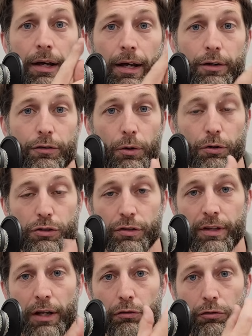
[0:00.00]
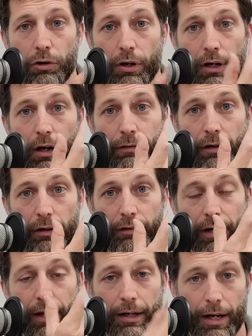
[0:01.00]
and so it's just not strong enough of
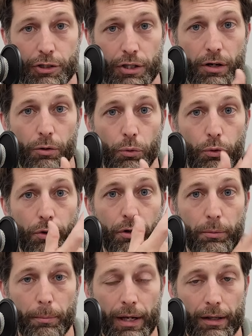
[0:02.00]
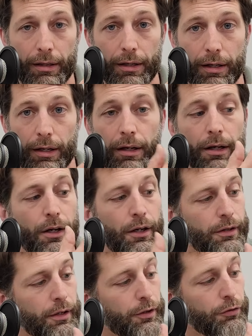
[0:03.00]
a connection in order to make the,
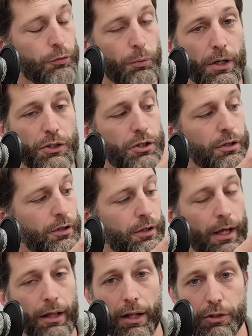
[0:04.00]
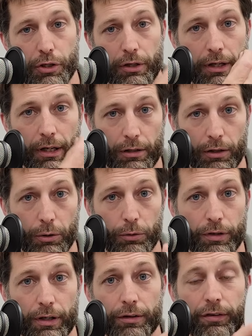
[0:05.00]
the switch electrically
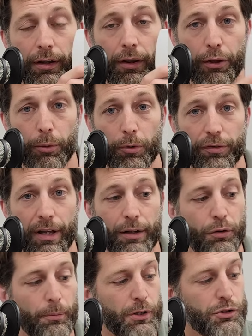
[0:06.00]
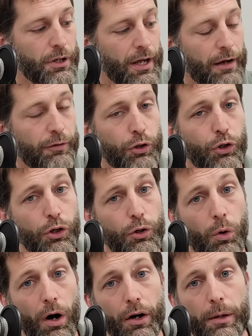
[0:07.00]
close inside the thermostat. So make sure you have good
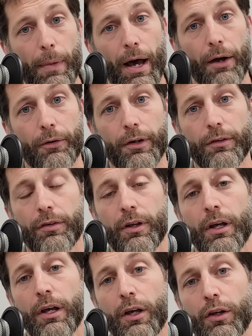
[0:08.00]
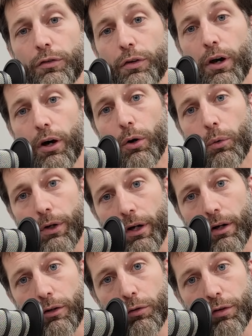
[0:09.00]
quality batteries. So what you're
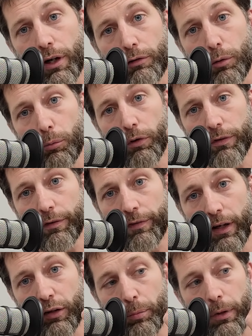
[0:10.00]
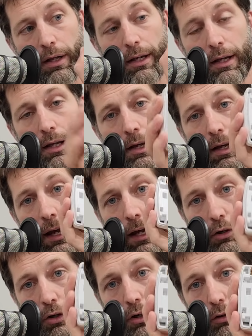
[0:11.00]
gonna do is you're gonna remove the faceplate
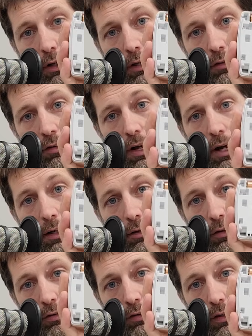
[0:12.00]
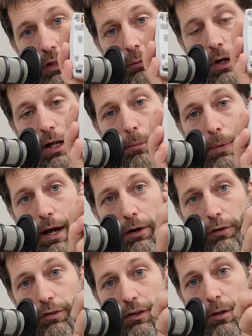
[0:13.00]
and you're gonna look inside to see what kind of
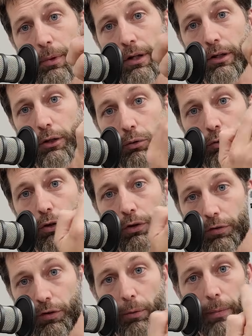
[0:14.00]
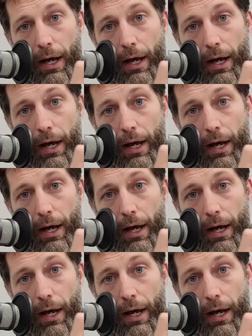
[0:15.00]
batteries. I typically use Duracell